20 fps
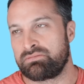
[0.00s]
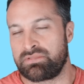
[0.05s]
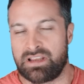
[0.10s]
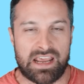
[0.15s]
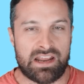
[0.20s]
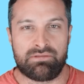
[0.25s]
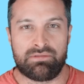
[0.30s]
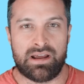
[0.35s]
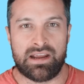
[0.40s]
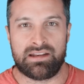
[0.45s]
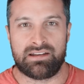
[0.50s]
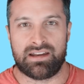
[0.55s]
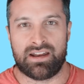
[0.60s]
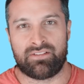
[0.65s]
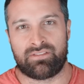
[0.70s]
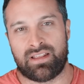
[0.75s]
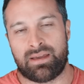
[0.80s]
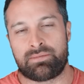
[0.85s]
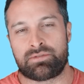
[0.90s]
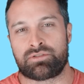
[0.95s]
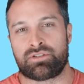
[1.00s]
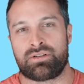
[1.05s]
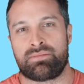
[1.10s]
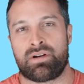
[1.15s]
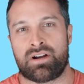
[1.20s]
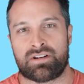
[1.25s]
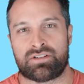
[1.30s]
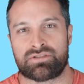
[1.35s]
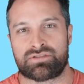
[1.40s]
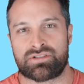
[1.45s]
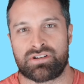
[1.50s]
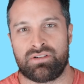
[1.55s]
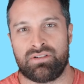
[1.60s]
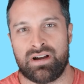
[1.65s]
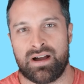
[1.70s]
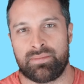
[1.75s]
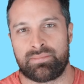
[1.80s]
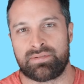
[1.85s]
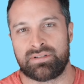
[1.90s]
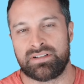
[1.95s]
gain weight, inflammatory markers go
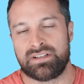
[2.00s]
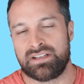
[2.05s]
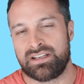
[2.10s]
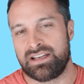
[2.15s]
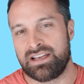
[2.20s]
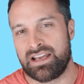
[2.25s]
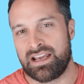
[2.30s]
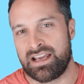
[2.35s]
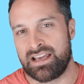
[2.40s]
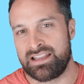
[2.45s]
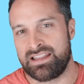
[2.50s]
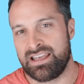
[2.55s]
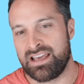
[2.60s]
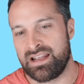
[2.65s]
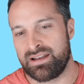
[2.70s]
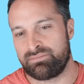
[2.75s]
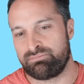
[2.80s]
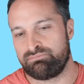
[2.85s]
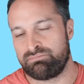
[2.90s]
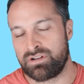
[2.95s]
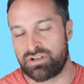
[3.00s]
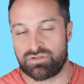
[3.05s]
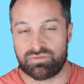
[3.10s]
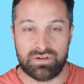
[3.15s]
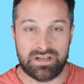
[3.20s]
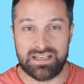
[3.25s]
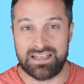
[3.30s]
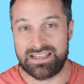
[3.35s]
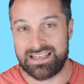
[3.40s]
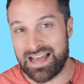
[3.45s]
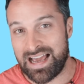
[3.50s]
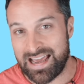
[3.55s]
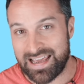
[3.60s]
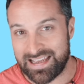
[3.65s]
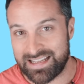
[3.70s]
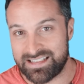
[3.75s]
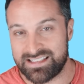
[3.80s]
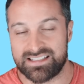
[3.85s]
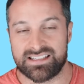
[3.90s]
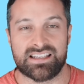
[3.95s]
up. And that between
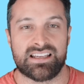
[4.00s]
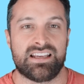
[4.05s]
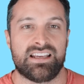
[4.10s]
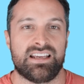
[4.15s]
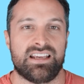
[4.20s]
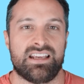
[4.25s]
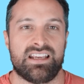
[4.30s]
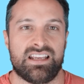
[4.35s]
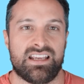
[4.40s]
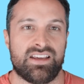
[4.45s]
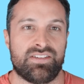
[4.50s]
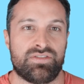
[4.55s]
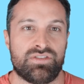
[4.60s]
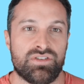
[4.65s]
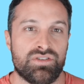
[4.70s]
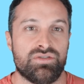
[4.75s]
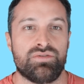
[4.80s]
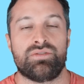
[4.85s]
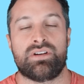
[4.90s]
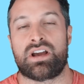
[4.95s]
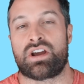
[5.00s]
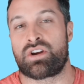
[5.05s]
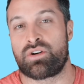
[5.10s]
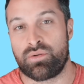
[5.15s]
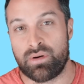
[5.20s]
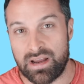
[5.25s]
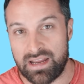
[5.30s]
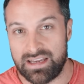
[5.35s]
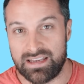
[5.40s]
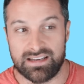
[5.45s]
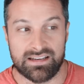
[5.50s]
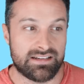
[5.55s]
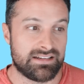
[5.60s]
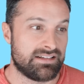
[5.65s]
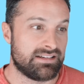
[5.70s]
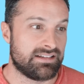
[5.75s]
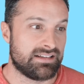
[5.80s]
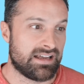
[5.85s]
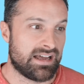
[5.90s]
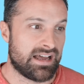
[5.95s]
diets, if you equate
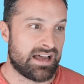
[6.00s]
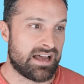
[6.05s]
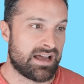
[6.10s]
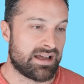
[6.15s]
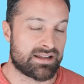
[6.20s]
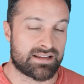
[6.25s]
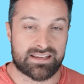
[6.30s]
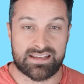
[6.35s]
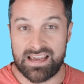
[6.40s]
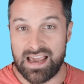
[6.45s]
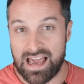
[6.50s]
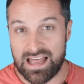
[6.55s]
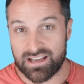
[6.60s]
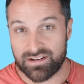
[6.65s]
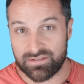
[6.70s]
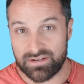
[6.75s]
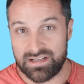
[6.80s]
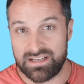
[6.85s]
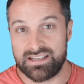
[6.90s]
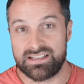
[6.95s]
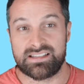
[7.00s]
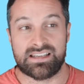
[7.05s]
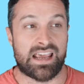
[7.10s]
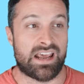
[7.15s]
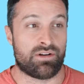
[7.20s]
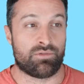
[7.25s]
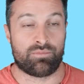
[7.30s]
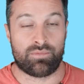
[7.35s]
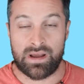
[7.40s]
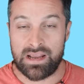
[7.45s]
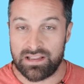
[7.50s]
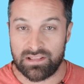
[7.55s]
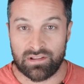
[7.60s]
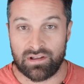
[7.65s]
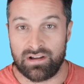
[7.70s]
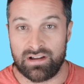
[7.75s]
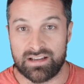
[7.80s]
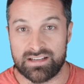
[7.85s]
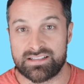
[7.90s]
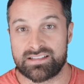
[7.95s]
uh, calories and weight
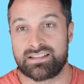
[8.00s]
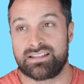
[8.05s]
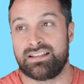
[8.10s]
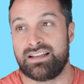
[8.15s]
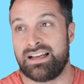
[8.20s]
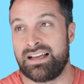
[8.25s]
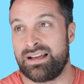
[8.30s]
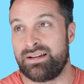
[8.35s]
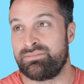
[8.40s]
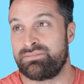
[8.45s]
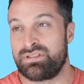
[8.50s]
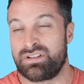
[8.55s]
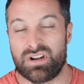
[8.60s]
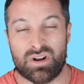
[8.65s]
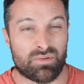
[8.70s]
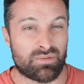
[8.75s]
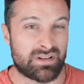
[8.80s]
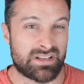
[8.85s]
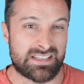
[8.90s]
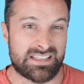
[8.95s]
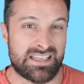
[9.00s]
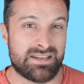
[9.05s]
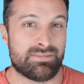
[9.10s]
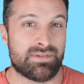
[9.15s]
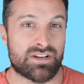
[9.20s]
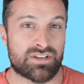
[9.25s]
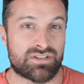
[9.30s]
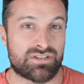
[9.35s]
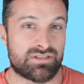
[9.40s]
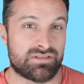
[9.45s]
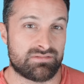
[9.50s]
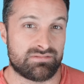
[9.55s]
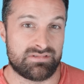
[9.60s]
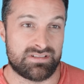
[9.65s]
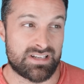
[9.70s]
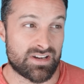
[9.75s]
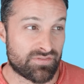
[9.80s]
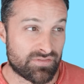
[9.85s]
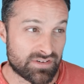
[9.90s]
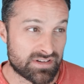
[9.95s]
loss, uh, you don't really see much
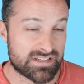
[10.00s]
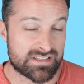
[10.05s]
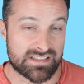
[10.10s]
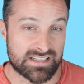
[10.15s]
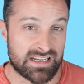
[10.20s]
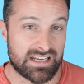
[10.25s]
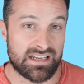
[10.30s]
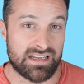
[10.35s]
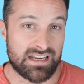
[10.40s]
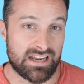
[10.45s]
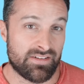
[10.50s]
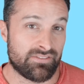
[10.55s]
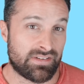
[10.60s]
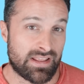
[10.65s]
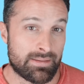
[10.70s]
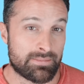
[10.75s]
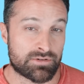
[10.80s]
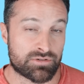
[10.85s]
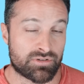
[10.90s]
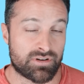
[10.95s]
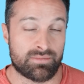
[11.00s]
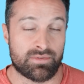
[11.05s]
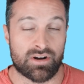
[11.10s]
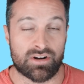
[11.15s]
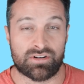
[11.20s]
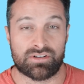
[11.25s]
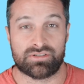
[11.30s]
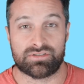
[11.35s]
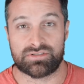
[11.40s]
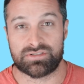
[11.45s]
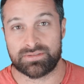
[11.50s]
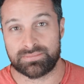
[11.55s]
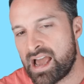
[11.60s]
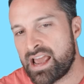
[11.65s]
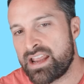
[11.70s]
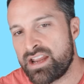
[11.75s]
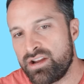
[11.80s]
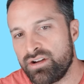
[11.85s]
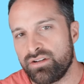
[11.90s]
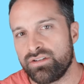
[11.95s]
difference in inflammatory markers.
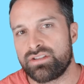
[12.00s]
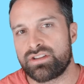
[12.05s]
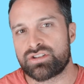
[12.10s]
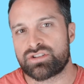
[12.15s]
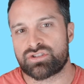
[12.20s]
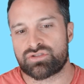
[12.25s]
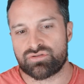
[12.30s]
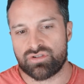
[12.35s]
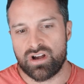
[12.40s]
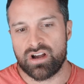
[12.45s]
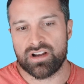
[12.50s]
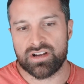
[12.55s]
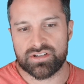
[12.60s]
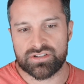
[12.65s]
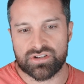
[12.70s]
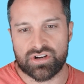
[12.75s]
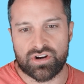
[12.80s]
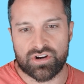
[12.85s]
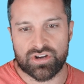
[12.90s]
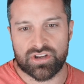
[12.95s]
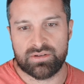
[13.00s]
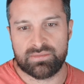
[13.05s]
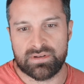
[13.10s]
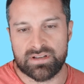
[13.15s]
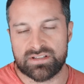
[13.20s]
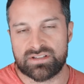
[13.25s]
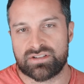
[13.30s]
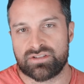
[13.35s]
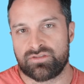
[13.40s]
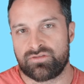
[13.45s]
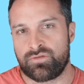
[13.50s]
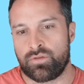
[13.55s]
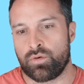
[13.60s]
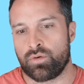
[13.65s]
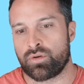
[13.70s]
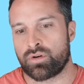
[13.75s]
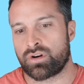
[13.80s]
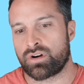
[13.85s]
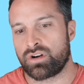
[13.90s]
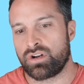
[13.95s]
I hear the strongest arguments
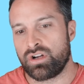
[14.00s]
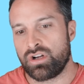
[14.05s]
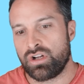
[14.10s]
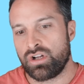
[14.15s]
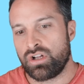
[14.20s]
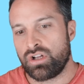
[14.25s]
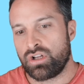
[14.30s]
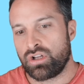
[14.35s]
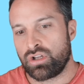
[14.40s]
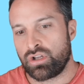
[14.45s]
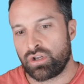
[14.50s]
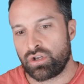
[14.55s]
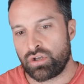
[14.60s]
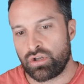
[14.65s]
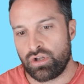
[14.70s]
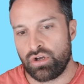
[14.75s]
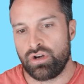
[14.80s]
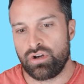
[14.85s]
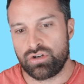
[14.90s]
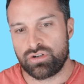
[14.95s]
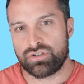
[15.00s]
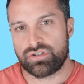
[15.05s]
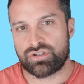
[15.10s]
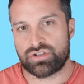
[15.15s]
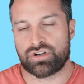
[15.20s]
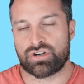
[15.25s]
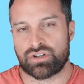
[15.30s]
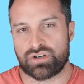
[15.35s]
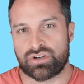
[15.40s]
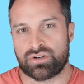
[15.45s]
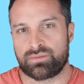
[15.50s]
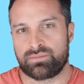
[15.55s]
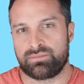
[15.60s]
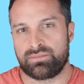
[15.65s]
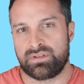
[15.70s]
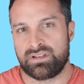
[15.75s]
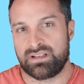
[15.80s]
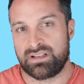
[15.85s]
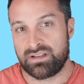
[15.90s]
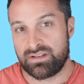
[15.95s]
for long
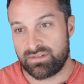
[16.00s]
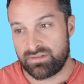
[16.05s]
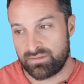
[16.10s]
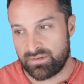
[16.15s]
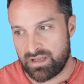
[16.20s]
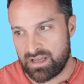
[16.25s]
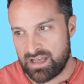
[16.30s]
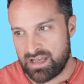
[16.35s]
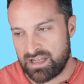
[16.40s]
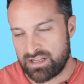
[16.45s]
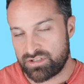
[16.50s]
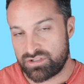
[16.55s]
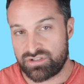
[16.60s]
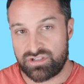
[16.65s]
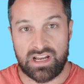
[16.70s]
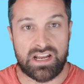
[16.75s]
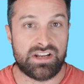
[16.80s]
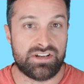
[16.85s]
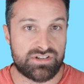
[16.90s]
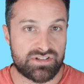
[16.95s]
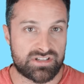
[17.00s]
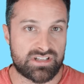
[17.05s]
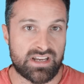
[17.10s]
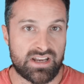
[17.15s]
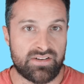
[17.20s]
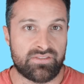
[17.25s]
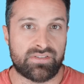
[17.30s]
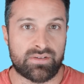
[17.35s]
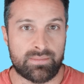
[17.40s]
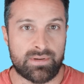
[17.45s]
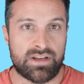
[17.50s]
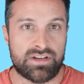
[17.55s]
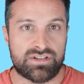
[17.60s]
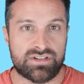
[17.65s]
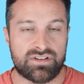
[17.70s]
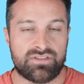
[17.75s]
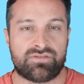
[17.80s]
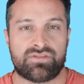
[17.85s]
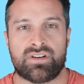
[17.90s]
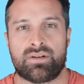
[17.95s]
term uh, changes in
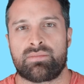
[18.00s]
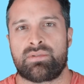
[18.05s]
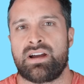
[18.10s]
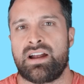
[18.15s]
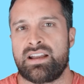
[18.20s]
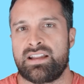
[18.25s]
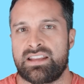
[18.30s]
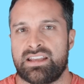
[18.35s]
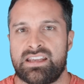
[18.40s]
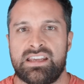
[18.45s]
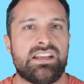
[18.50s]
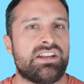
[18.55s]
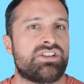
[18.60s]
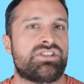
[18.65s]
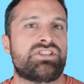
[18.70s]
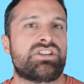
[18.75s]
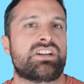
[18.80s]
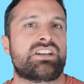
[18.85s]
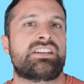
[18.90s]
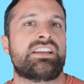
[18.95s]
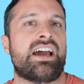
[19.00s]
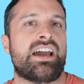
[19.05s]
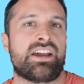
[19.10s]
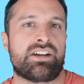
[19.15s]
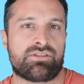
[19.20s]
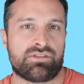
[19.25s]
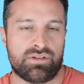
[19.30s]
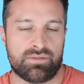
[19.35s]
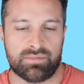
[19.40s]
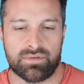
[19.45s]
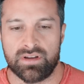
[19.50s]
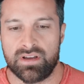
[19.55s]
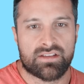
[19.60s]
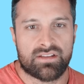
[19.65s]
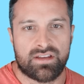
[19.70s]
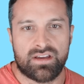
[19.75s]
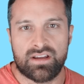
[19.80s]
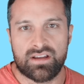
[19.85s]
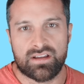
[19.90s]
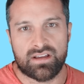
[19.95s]
inflammation from kind of the ketogenic diet group.
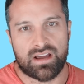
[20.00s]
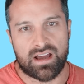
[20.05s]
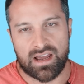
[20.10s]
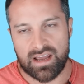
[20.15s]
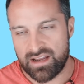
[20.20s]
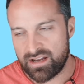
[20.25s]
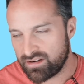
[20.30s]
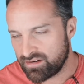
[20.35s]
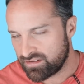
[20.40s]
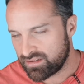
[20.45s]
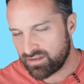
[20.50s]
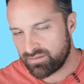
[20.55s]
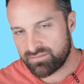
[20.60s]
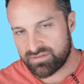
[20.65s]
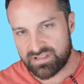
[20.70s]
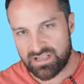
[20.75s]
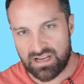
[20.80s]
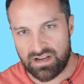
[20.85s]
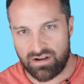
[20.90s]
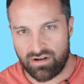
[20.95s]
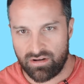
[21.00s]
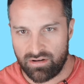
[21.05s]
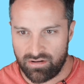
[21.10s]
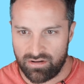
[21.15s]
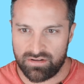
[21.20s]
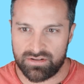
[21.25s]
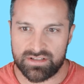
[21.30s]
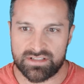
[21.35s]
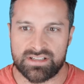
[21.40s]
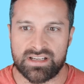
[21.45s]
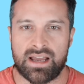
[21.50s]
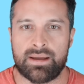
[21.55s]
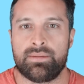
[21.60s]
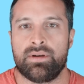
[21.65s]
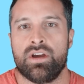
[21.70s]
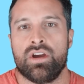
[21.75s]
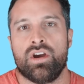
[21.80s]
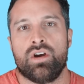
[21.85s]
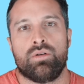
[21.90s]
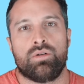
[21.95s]
They, I hear them say all the time,
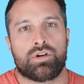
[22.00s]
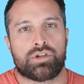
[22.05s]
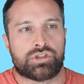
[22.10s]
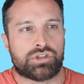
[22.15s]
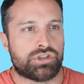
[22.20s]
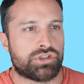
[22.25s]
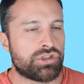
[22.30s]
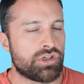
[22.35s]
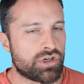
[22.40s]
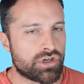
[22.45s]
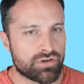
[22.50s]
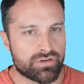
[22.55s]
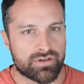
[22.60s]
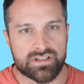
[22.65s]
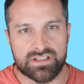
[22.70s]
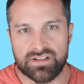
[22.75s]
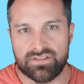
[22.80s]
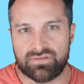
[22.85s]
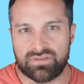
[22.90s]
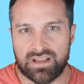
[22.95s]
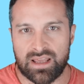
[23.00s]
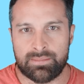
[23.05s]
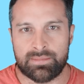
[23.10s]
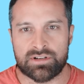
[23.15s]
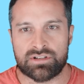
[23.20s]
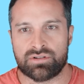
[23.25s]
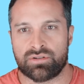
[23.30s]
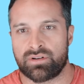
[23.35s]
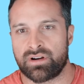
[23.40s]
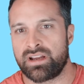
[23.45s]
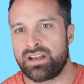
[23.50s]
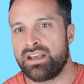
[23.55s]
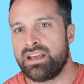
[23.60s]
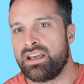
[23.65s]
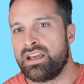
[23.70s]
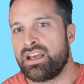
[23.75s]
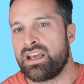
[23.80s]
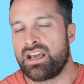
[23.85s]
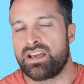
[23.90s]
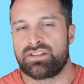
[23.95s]
well, sugar is inflammatory
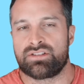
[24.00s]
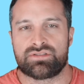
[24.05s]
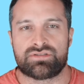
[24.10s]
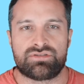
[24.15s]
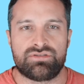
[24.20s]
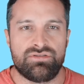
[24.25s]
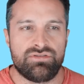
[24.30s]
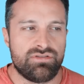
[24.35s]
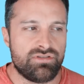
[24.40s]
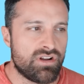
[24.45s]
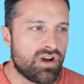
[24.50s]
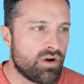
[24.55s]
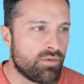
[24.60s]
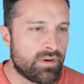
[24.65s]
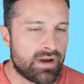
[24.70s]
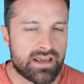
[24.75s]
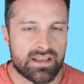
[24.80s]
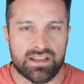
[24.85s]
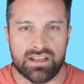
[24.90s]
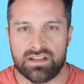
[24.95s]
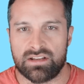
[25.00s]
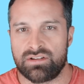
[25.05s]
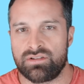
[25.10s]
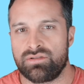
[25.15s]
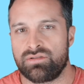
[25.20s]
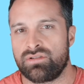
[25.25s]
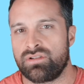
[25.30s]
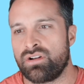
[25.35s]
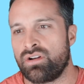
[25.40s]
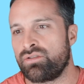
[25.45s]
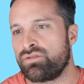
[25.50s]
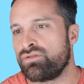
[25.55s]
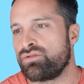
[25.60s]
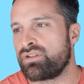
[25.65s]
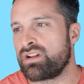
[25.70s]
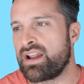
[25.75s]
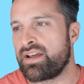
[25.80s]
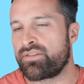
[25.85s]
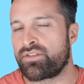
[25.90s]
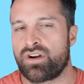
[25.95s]
and there's no way that you, you know, you
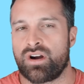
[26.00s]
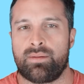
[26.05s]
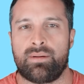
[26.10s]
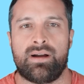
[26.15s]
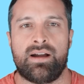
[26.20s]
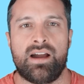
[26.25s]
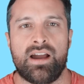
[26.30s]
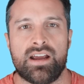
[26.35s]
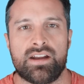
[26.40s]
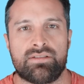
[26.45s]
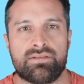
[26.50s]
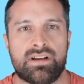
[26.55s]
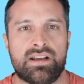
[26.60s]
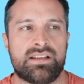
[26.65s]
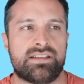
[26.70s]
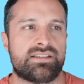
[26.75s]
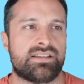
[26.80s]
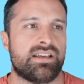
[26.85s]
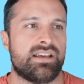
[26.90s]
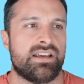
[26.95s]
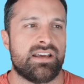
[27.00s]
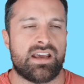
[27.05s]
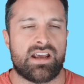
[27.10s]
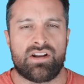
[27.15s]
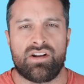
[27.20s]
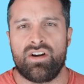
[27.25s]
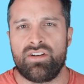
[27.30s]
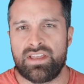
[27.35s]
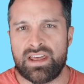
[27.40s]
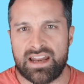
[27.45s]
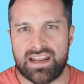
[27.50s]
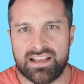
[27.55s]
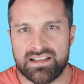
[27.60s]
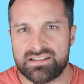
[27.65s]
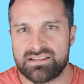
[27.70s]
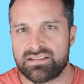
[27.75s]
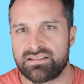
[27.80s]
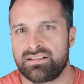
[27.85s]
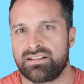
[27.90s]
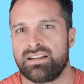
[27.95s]
can have carbohydrates and all that
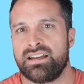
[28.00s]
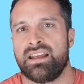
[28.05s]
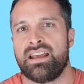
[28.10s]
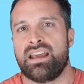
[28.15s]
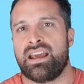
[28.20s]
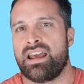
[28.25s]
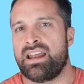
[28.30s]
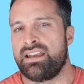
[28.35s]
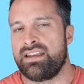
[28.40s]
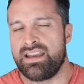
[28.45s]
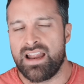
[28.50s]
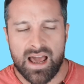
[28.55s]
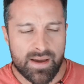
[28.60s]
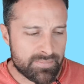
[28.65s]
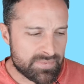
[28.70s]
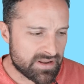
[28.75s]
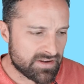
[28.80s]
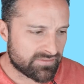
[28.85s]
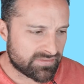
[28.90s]
insulin and not be